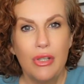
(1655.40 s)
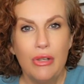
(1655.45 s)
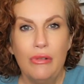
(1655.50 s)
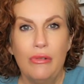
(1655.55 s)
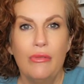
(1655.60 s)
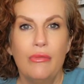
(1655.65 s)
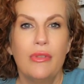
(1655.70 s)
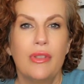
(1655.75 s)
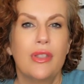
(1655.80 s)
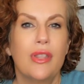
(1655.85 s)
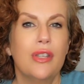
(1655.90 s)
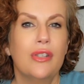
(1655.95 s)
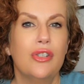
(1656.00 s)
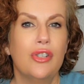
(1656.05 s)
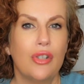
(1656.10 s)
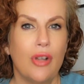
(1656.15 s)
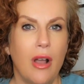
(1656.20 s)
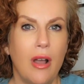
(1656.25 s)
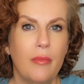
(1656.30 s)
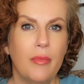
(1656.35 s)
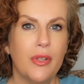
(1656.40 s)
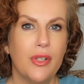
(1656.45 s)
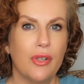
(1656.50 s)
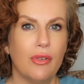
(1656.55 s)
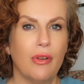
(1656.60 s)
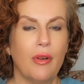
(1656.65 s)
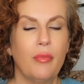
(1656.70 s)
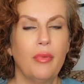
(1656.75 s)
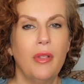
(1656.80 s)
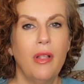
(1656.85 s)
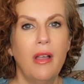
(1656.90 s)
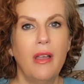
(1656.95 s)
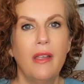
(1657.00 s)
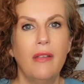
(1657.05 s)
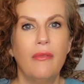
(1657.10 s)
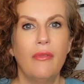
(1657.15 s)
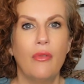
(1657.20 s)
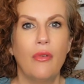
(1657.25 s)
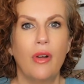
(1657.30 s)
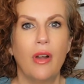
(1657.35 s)
to the job that you're
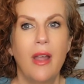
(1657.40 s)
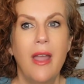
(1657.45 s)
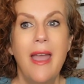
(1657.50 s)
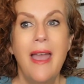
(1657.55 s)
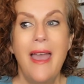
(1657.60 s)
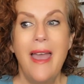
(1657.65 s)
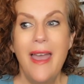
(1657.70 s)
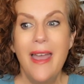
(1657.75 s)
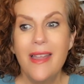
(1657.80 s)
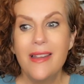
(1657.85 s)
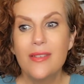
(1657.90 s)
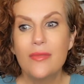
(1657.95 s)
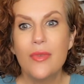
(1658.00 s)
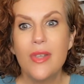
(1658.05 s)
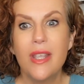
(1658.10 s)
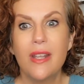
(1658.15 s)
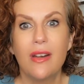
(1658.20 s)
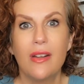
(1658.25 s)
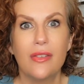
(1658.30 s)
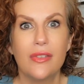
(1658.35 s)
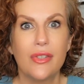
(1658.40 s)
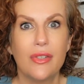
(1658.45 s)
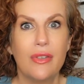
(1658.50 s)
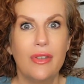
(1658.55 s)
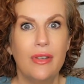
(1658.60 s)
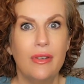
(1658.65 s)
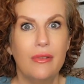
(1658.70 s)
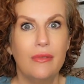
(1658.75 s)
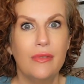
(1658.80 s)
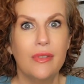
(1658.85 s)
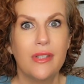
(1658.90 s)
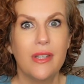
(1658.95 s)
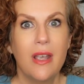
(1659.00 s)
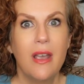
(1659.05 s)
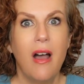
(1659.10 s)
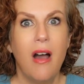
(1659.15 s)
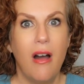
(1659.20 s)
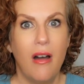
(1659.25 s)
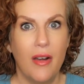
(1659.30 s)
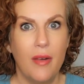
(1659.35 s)
applying for. And we can also use
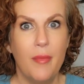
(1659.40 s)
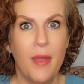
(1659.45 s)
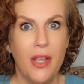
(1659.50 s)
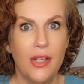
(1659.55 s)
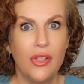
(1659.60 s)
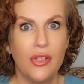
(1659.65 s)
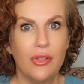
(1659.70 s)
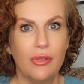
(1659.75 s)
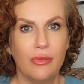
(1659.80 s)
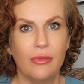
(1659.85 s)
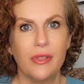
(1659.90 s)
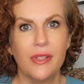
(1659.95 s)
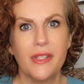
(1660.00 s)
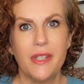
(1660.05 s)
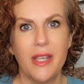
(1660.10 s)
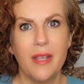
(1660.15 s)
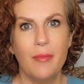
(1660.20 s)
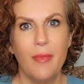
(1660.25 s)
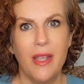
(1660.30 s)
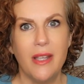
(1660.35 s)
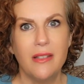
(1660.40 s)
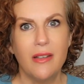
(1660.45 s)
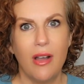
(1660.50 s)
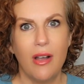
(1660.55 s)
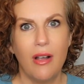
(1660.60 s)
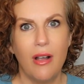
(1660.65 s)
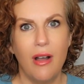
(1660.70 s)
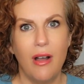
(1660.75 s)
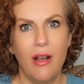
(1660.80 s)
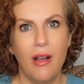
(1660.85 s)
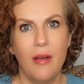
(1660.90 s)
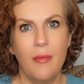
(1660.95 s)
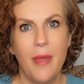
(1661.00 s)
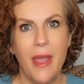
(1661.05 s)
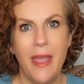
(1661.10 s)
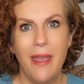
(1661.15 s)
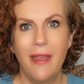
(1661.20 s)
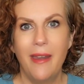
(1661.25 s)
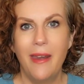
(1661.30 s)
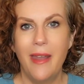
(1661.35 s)
automation tools like Make.com
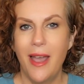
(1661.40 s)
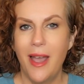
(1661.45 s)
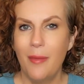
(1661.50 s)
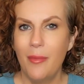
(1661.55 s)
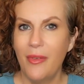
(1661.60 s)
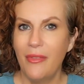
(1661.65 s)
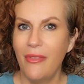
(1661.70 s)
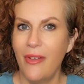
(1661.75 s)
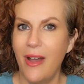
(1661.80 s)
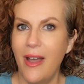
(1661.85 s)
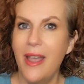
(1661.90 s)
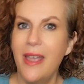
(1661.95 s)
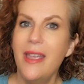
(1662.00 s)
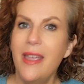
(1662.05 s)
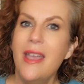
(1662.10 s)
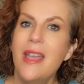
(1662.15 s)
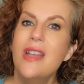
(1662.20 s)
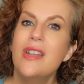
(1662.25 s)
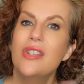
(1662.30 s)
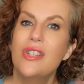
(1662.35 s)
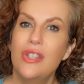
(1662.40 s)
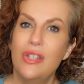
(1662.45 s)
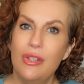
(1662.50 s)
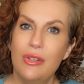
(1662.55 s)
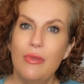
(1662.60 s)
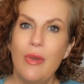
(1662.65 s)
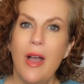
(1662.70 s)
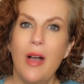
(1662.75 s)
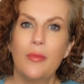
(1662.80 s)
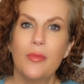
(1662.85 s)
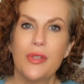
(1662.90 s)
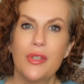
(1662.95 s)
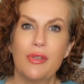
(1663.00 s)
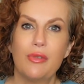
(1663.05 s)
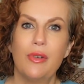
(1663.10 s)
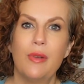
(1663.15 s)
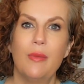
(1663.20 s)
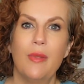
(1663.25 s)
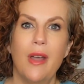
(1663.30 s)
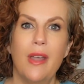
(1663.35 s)
and Apify to help
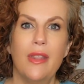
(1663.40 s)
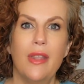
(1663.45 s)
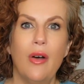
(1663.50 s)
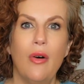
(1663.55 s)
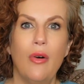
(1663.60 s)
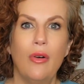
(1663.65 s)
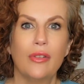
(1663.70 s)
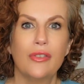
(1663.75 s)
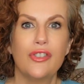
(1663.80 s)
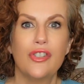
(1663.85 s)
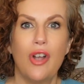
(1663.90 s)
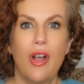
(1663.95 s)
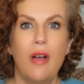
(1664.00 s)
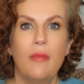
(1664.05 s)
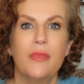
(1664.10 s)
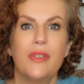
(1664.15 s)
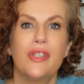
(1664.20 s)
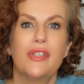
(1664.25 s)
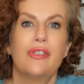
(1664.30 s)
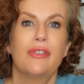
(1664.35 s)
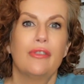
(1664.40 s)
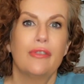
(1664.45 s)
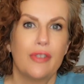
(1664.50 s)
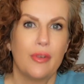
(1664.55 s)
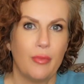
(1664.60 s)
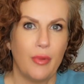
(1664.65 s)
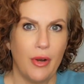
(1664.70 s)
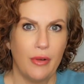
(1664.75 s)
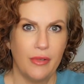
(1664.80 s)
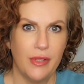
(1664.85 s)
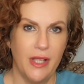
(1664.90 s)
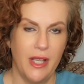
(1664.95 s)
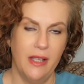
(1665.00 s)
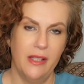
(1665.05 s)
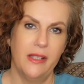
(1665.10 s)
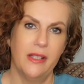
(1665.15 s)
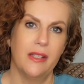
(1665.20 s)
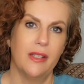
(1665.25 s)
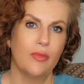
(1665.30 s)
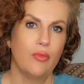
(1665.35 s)
streamline the whole job search
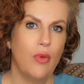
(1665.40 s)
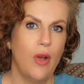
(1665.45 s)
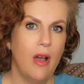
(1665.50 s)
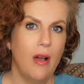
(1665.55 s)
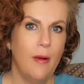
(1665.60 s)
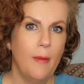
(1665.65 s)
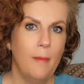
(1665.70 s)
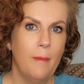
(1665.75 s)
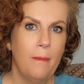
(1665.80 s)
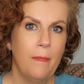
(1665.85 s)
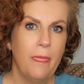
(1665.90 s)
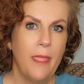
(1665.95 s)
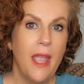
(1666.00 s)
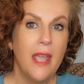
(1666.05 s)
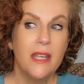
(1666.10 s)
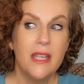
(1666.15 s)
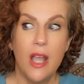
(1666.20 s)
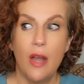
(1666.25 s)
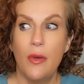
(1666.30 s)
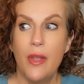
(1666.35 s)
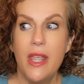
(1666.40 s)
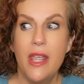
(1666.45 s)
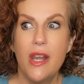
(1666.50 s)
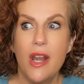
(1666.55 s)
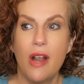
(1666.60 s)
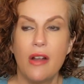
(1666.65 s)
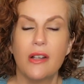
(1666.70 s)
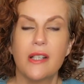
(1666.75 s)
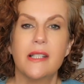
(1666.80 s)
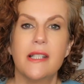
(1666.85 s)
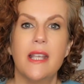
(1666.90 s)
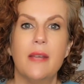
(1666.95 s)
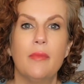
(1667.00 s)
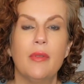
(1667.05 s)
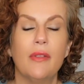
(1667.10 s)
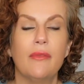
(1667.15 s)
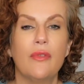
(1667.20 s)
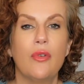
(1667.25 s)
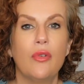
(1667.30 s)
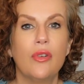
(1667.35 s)
process as well. Now, in our
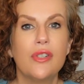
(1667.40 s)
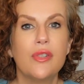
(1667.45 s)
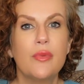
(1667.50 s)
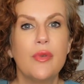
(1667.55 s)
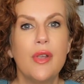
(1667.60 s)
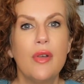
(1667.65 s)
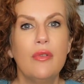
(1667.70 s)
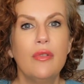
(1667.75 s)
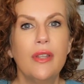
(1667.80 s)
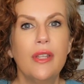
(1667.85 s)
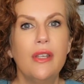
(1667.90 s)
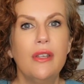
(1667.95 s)
example, of course, we